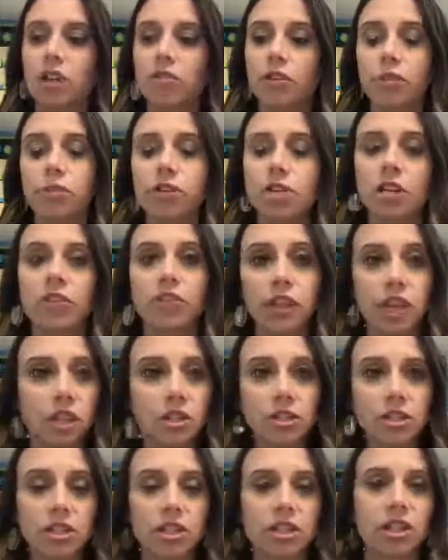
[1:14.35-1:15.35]
From Jeff
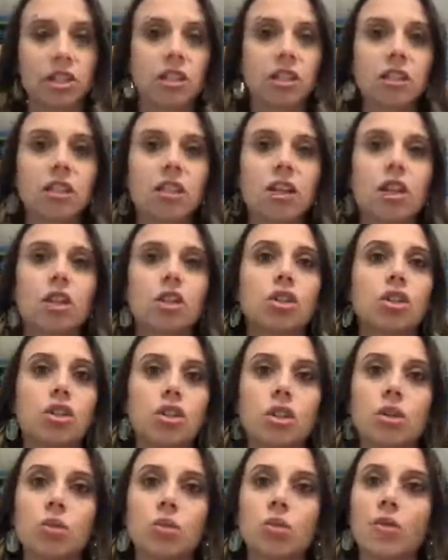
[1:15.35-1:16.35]
Anderson
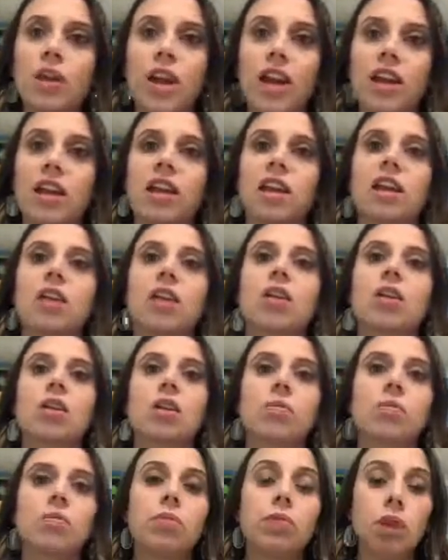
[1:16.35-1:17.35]
to a
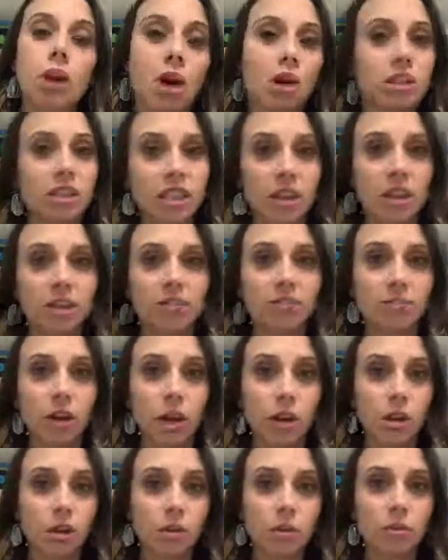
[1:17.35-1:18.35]
blog that I
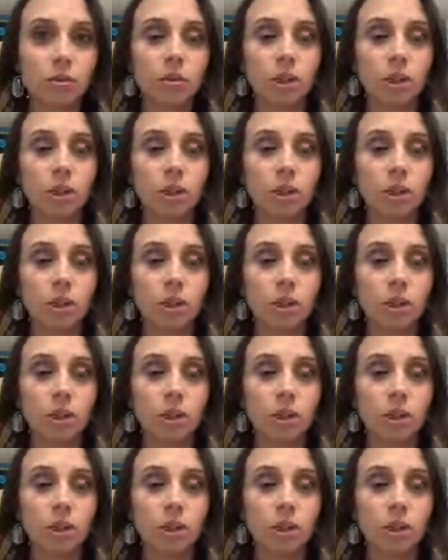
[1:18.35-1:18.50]
follow,